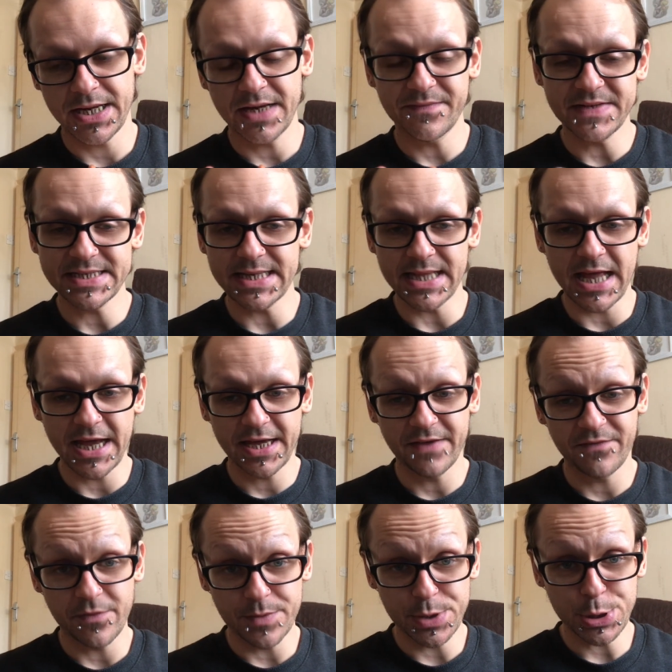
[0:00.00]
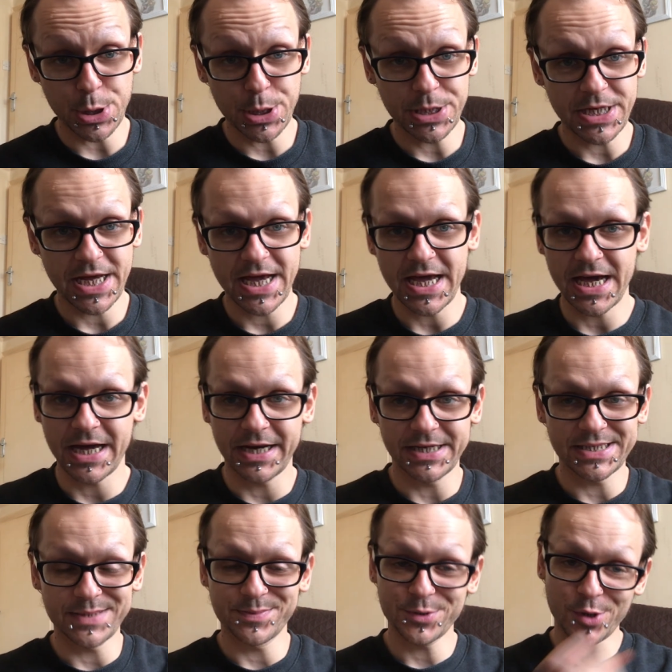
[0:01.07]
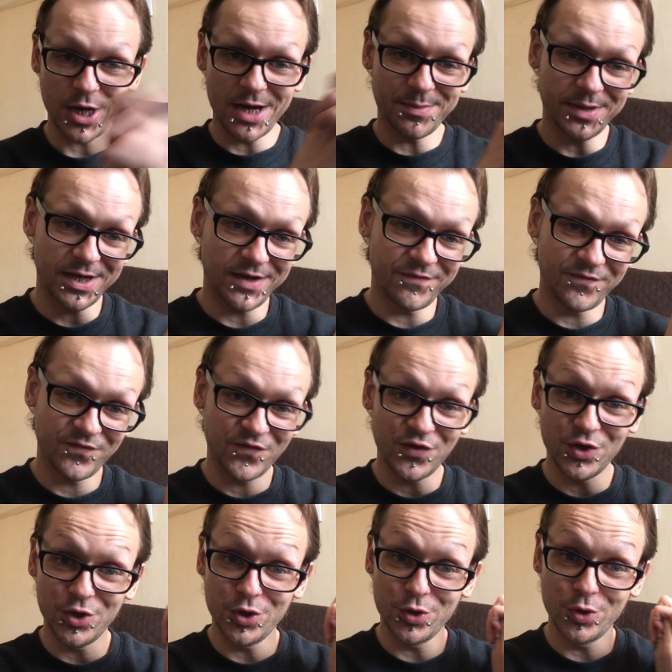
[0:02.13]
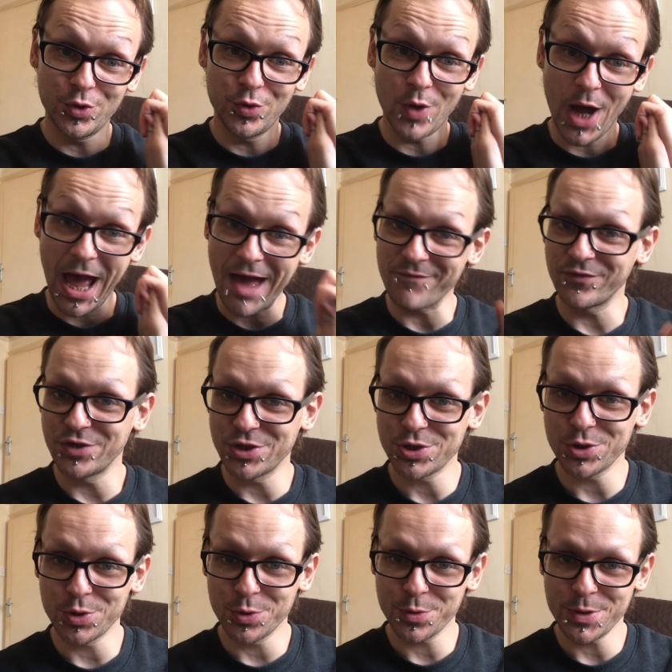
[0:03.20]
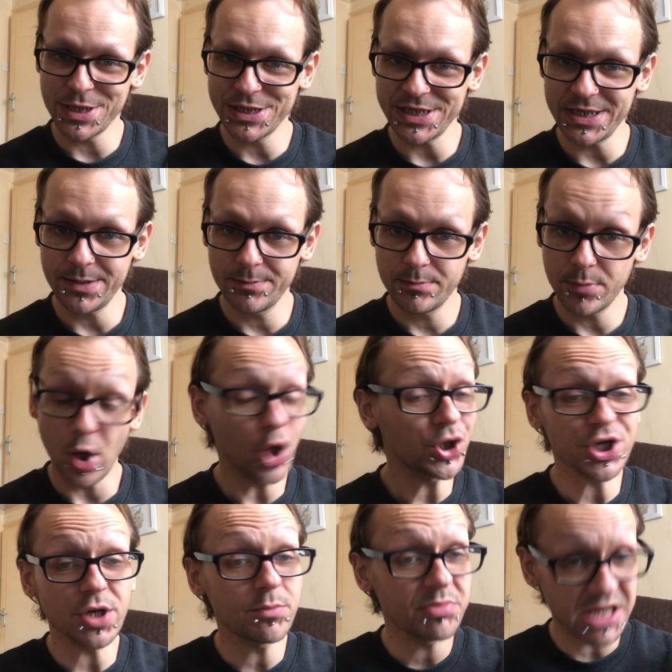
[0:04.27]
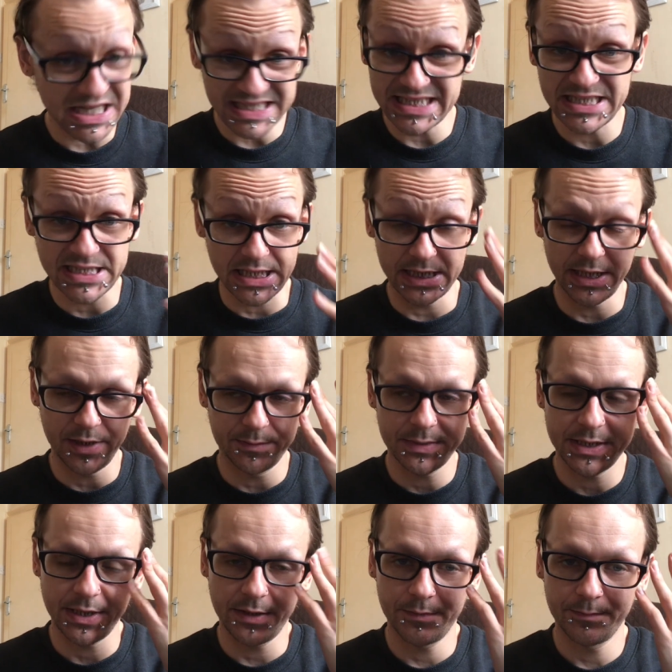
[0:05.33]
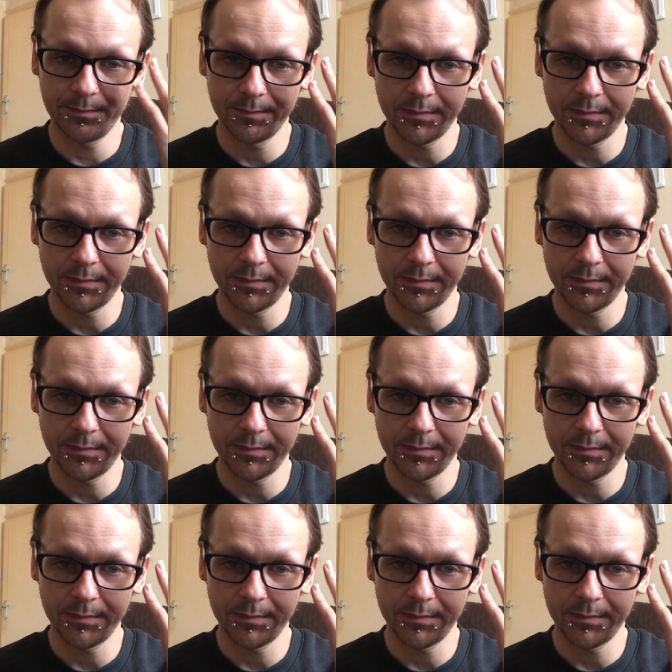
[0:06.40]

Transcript: Give this a like if you enjoyed it, and subscribe if you haven't already. Or don't, that's entirely up to you.